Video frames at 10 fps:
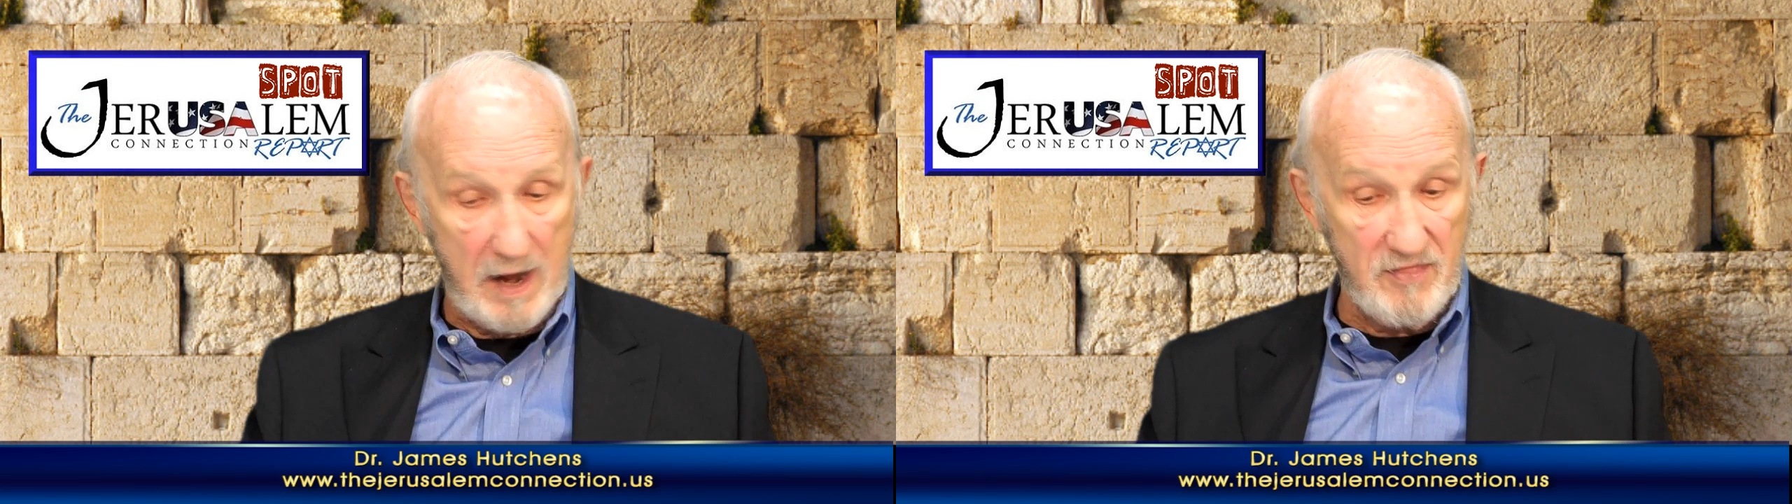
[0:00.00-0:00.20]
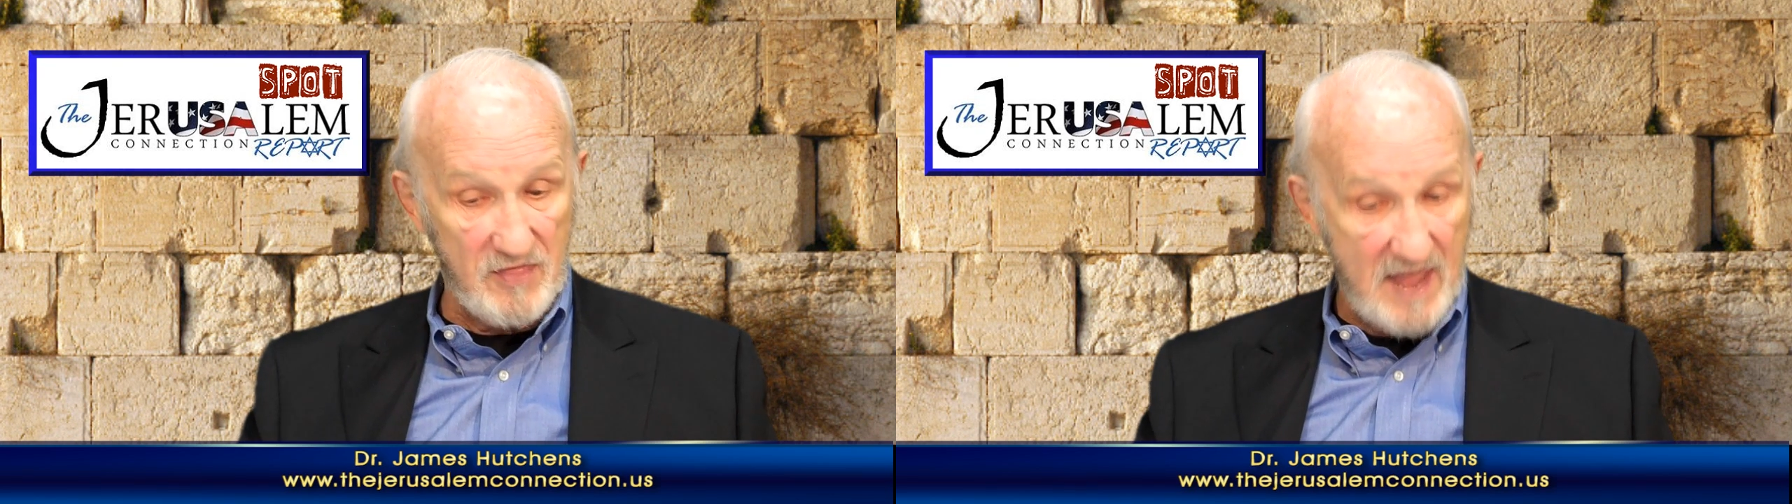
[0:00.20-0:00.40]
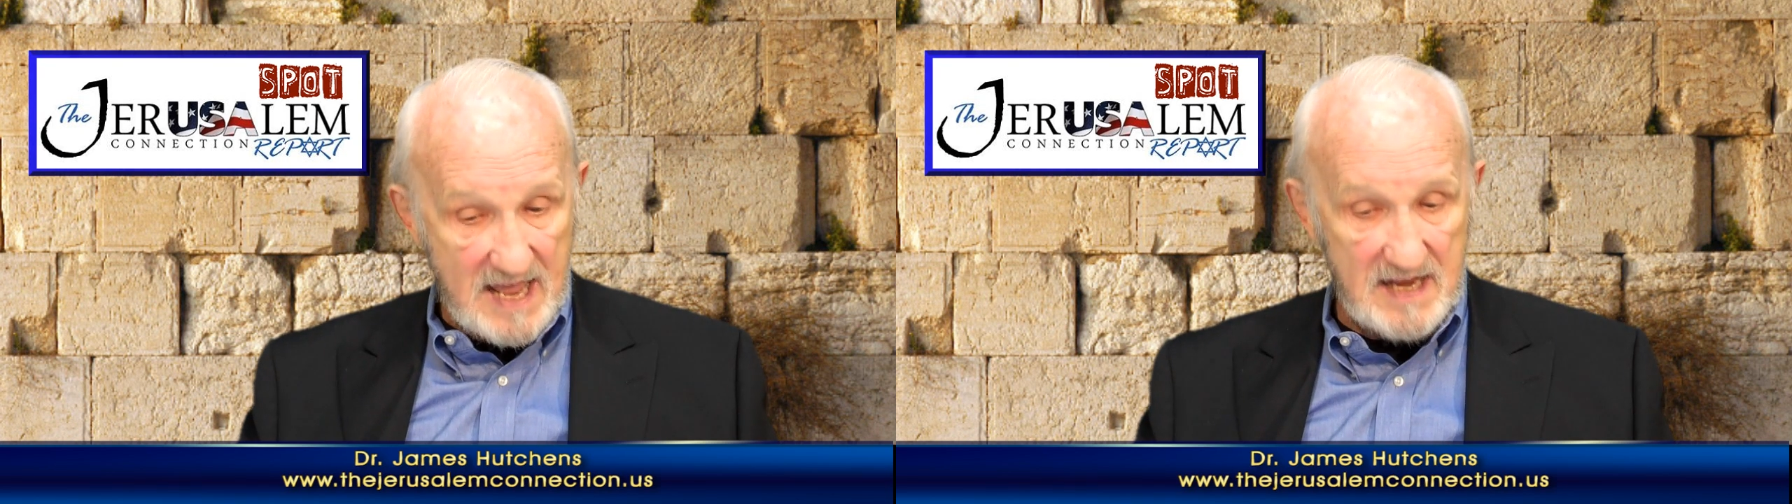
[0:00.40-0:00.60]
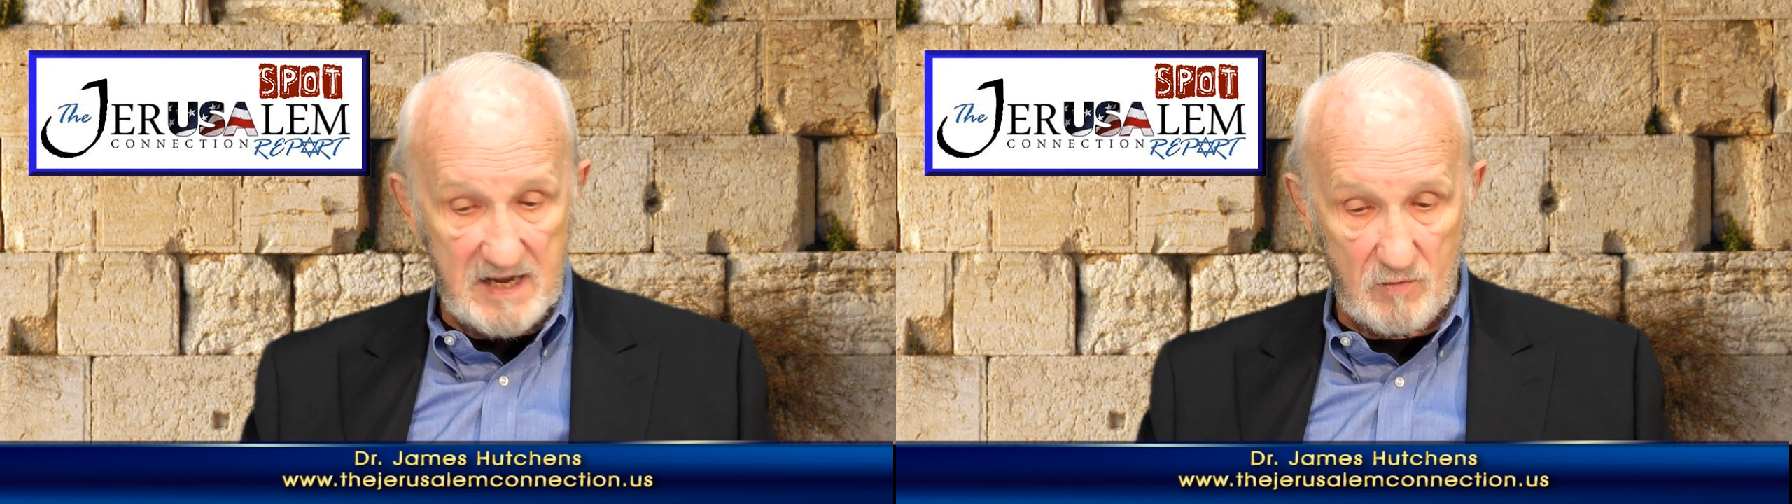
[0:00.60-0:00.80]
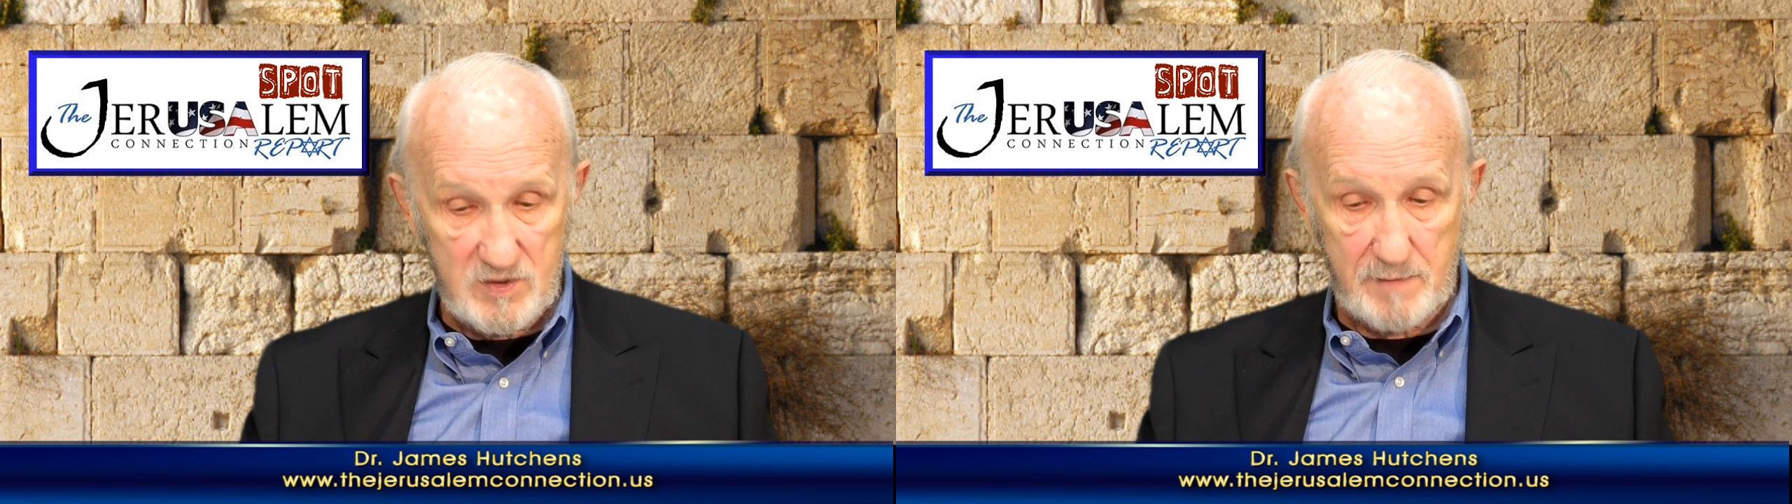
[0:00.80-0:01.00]
and then
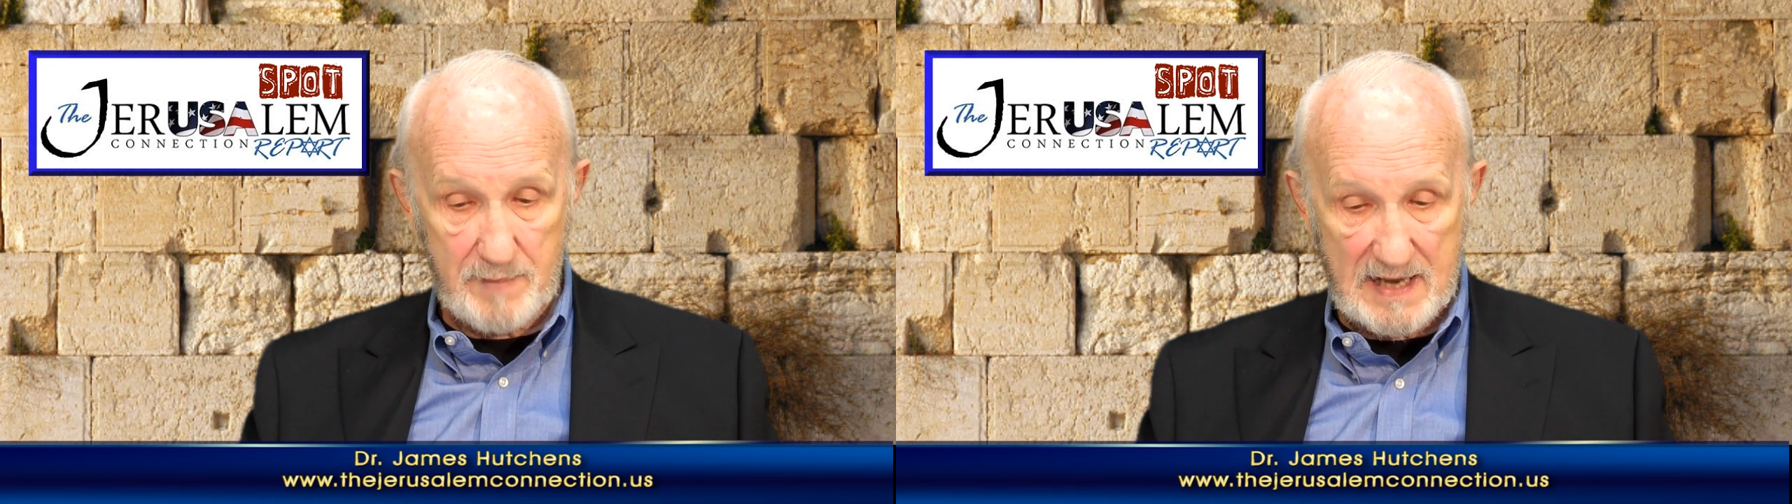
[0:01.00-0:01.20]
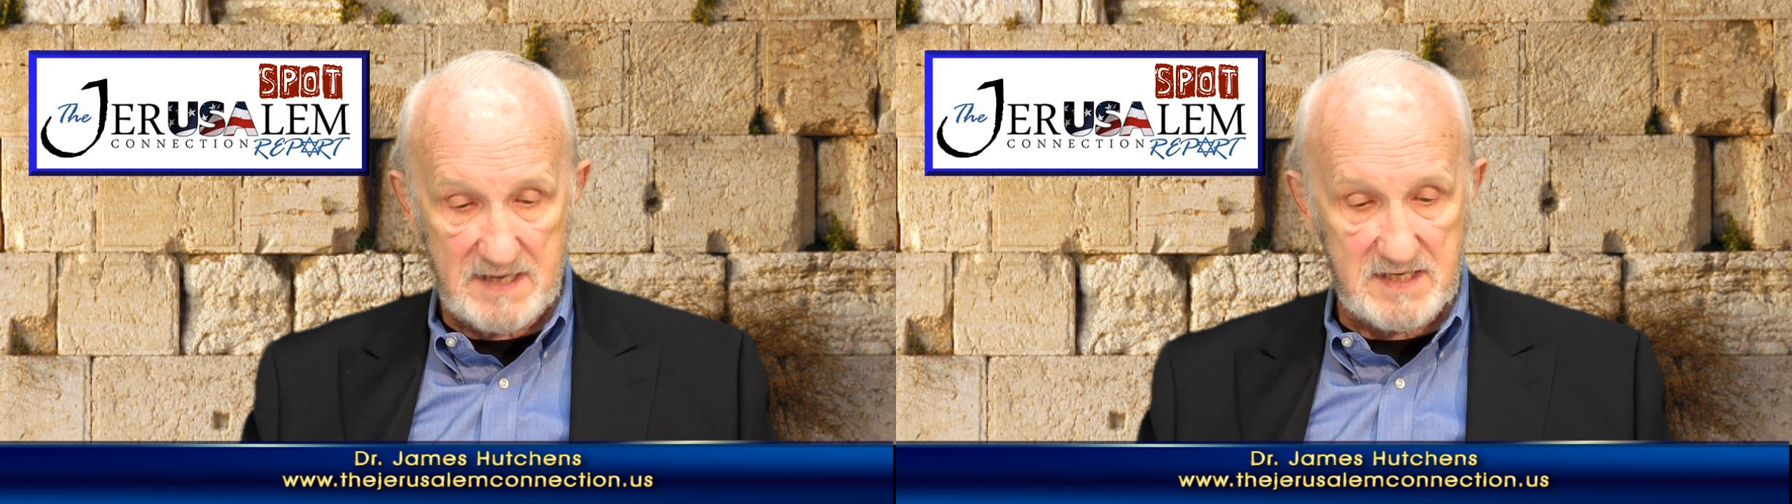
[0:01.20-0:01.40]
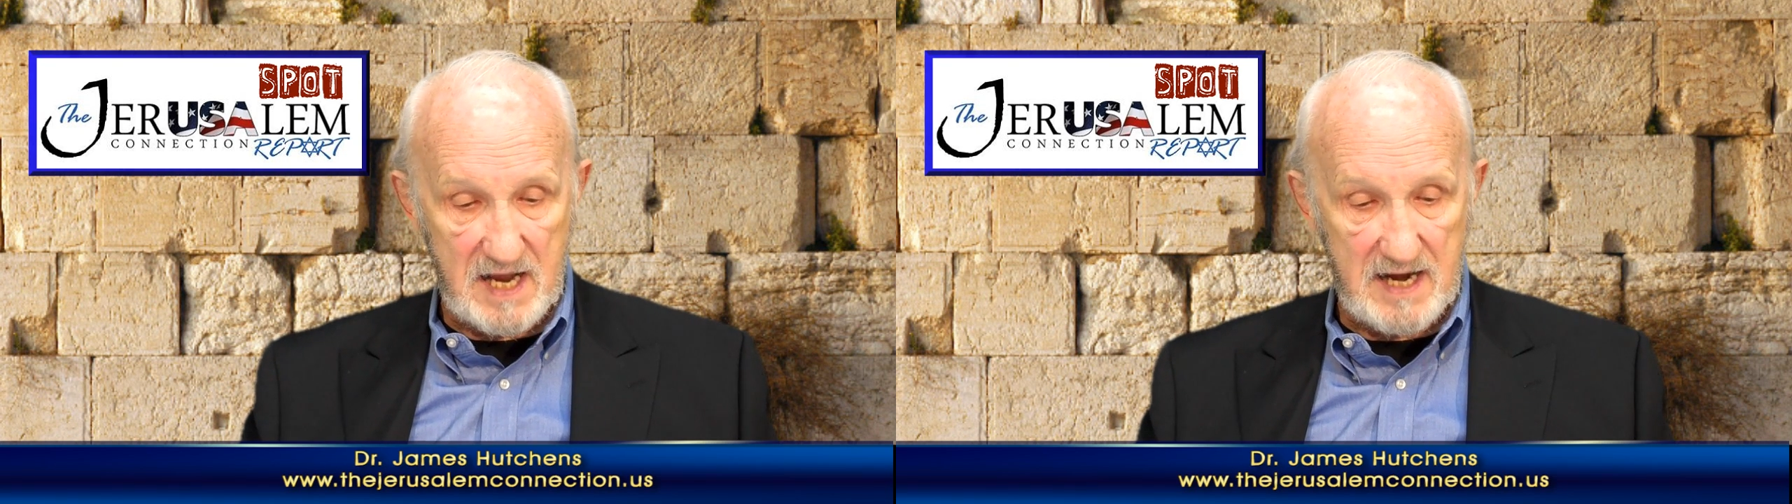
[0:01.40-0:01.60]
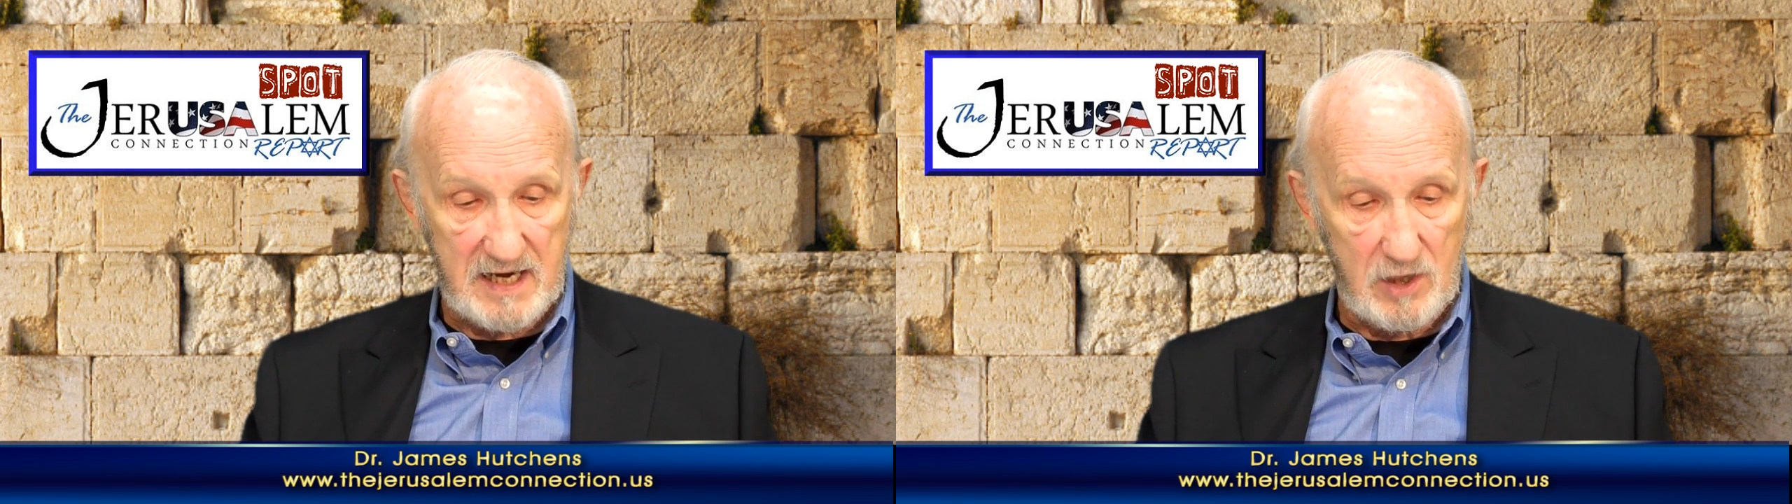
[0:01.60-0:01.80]
it was a Palestine